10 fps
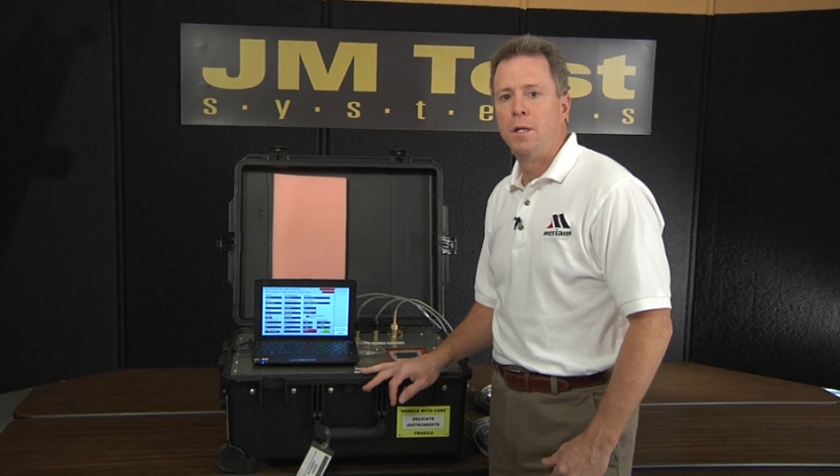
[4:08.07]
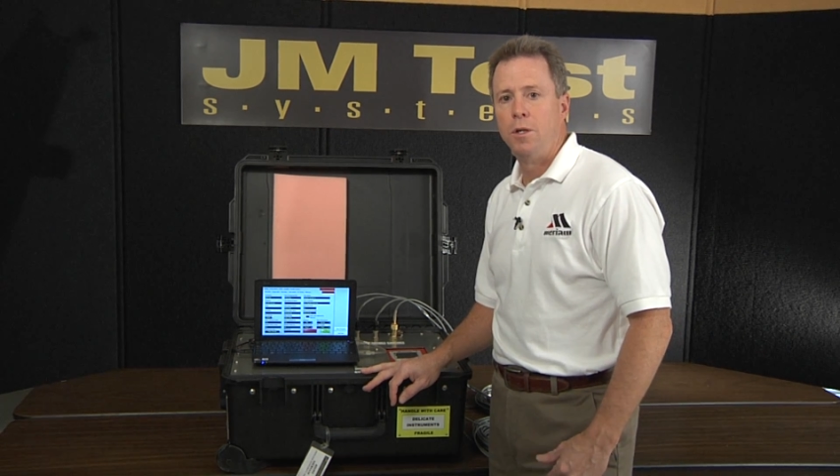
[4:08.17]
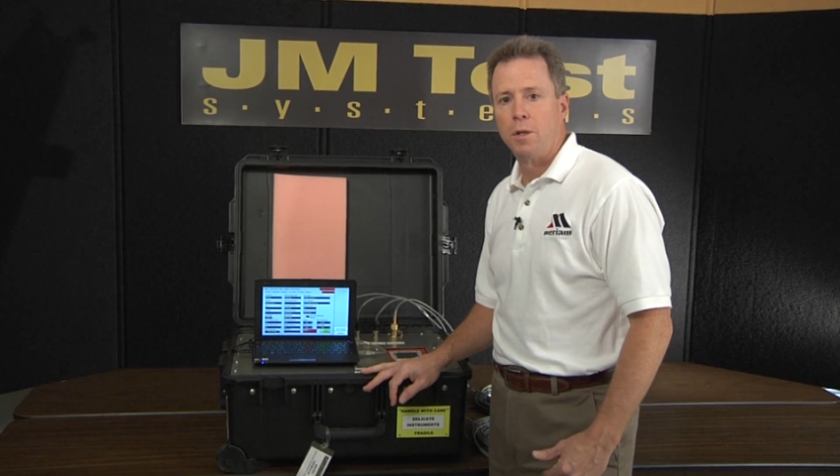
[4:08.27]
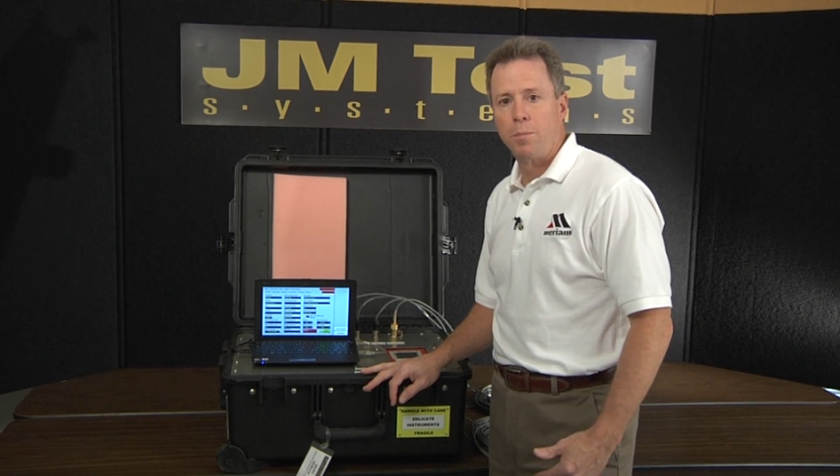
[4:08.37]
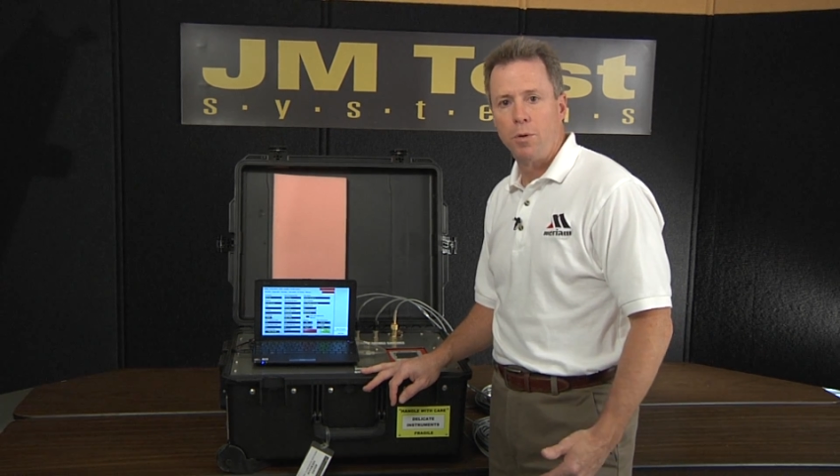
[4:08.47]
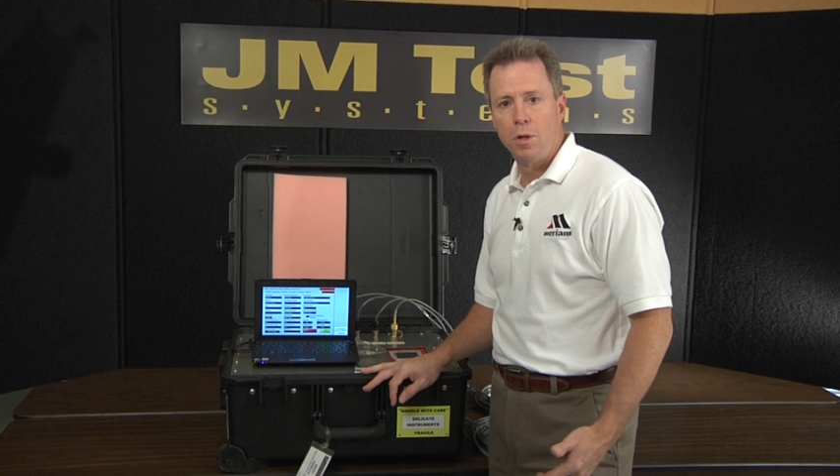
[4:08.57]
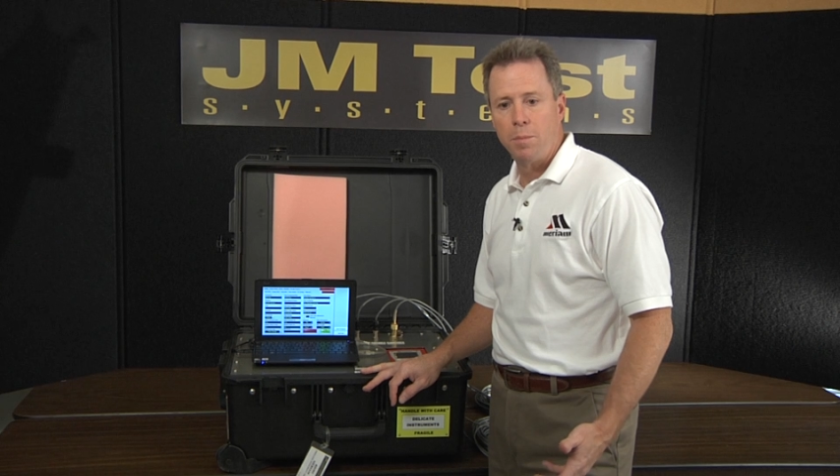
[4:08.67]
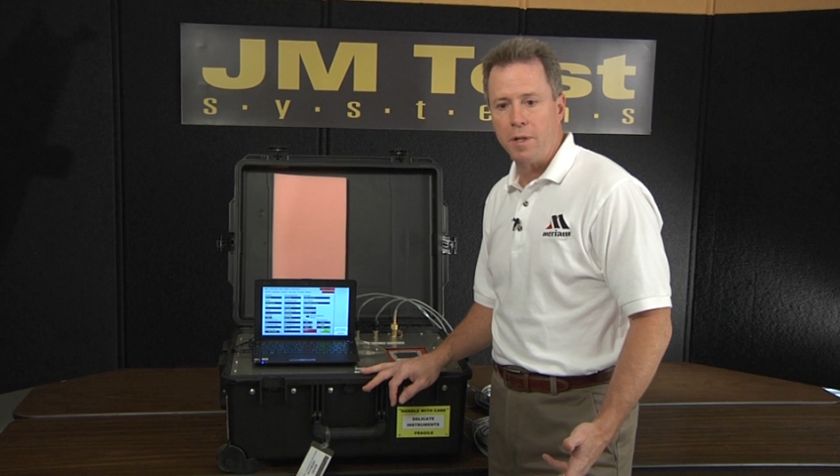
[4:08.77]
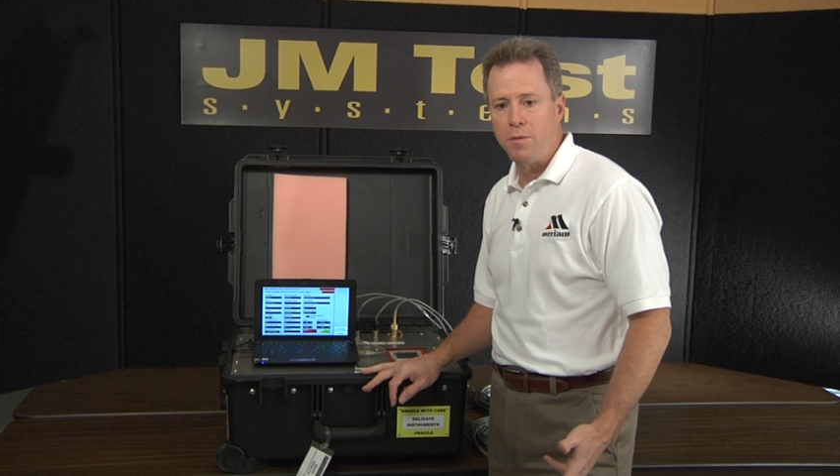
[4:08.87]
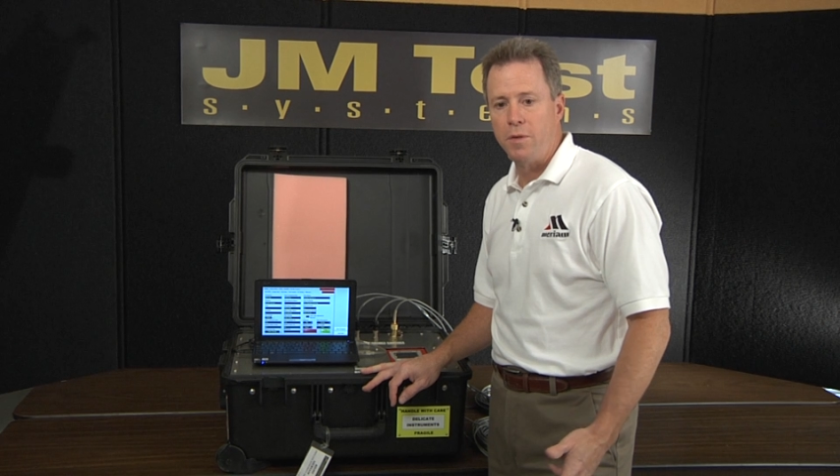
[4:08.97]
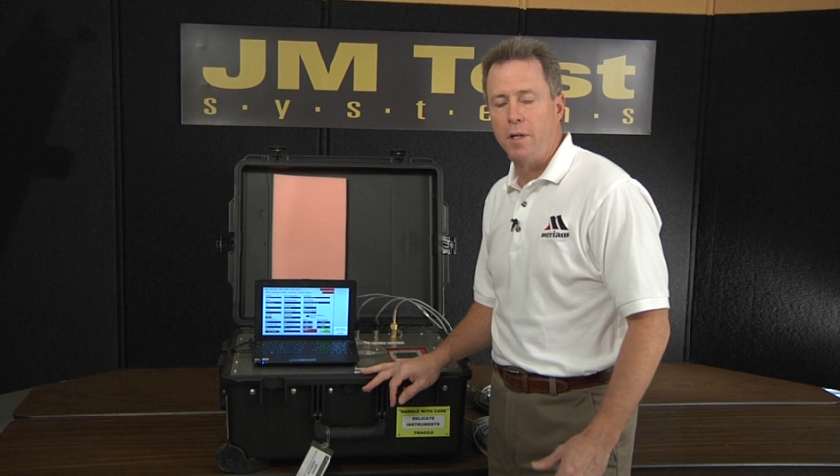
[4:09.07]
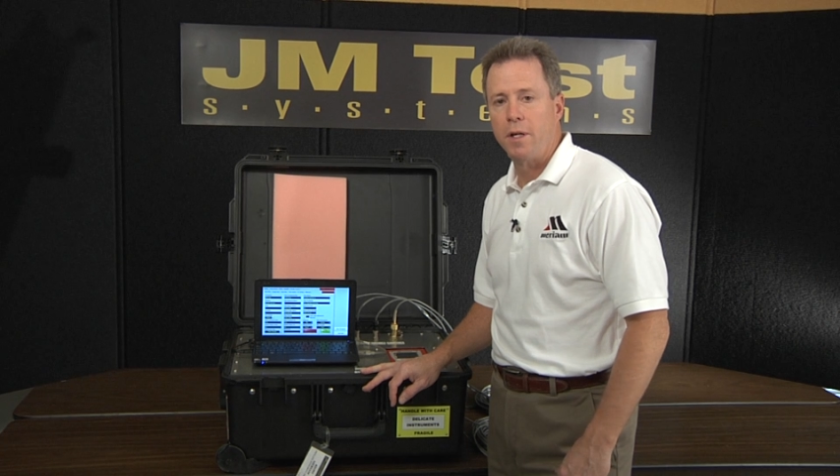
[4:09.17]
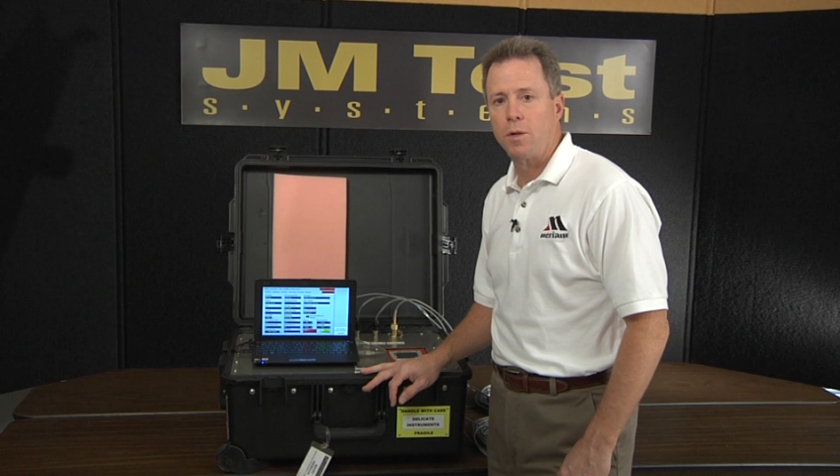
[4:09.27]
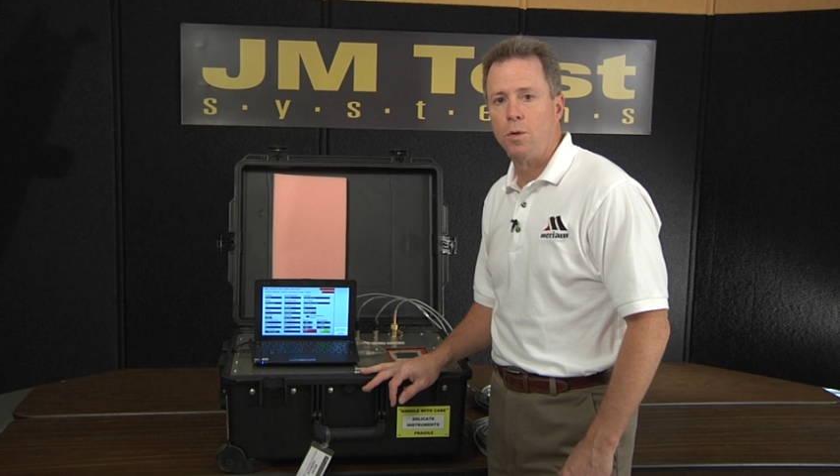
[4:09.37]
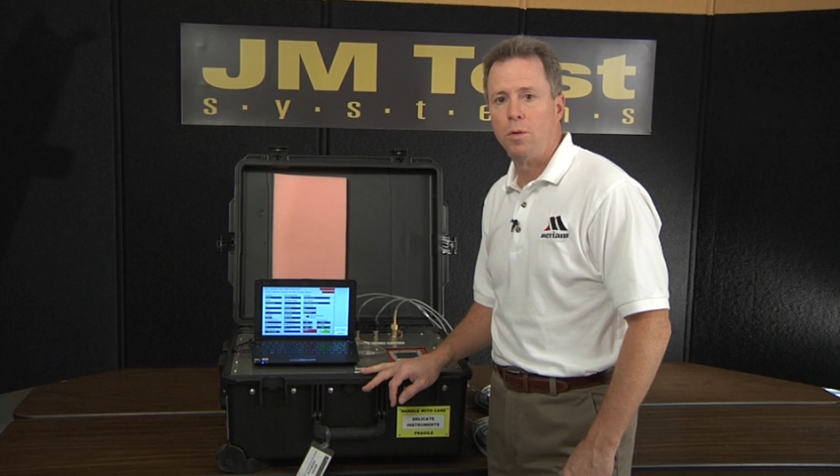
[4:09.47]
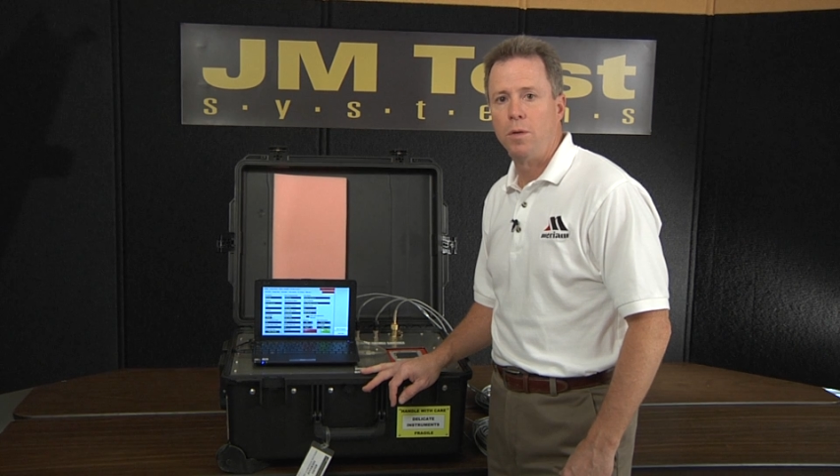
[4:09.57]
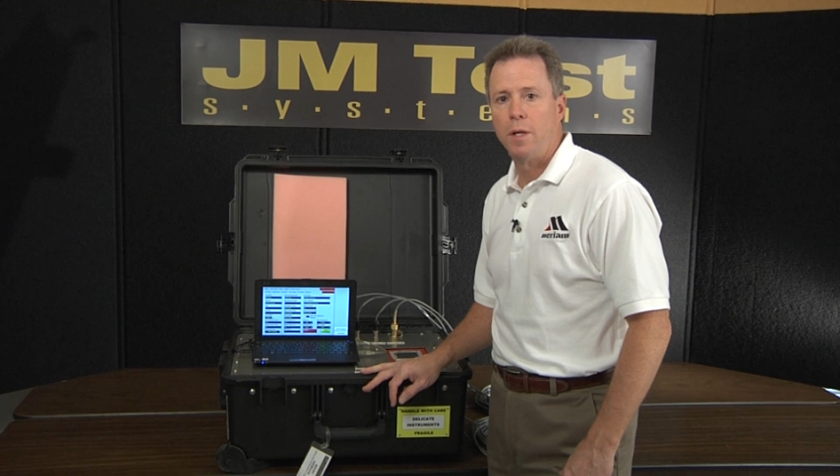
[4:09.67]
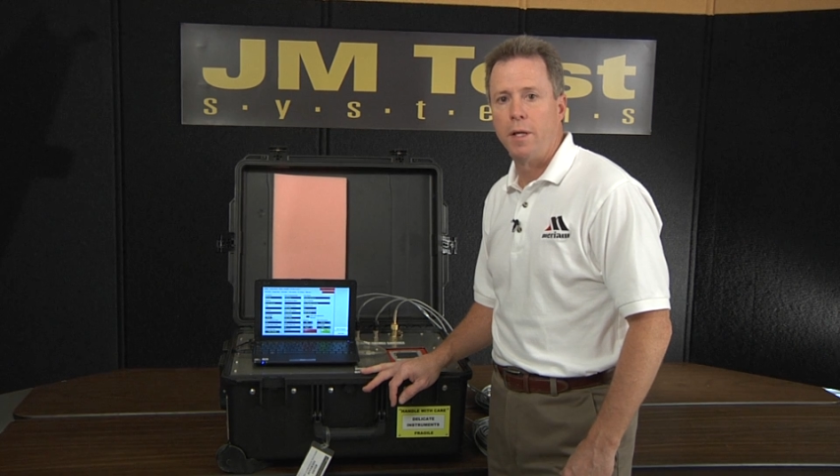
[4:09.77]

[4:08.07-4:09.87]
you can pull up any vehicle